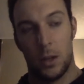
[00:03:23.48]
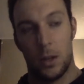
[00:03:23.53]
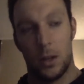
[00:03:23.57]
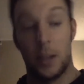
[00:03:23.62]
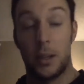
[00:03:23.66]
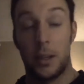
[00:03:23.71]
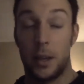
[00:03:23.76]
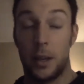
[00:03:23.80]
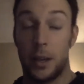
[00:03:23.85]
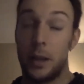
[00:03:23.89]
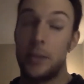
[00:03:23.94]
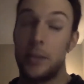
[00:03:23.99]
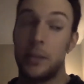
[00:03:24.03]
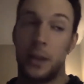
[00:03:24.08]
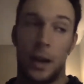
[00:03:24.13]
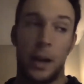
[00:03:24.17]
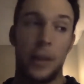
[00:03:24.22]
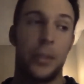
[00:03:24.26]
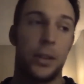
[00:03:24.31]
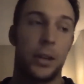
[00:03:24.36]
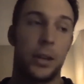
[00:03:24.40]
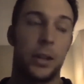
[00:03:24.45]
Yeah,
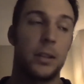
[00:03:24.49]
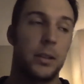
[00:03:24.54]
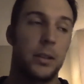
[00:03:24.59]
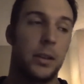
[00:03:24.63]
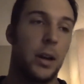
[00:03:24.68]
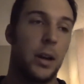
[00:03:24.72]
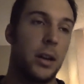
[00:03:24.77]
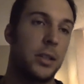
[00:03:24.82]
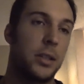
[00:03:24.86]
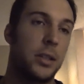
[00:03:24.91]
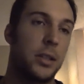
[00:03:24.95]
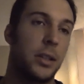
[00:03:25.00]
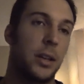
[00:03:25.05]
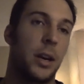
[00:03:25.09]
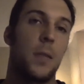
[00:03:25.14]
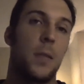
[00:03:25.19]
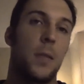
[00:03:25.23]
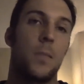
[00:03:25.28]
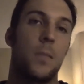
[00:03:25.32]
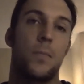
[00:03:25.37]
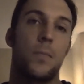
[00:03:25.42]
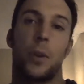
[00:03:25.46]
I think it does.
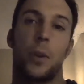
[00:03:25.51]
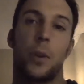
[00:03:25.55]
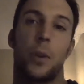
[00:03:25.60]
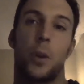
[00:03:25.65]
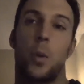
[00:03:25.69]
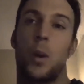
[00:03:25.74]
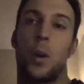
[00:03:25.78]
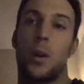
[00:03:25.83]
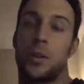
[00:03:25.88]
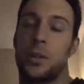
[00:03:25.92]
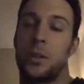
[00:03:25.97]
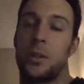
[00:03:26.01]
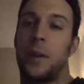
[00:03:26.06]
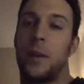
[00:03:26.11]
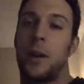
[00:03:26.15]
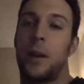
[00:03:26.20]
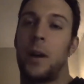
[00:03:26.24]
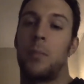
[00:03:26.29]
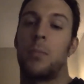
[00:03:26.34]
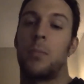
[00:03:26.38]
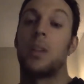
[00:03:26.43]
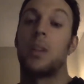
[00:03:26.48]
The question of
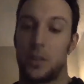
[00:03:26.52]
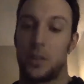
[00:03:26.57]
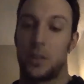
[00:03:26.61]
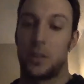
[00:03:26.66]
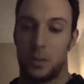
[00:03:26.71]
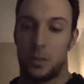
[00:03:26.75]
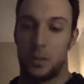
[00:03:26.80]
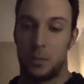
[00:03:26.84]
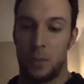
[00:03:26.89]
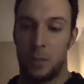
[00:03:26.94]
how much does it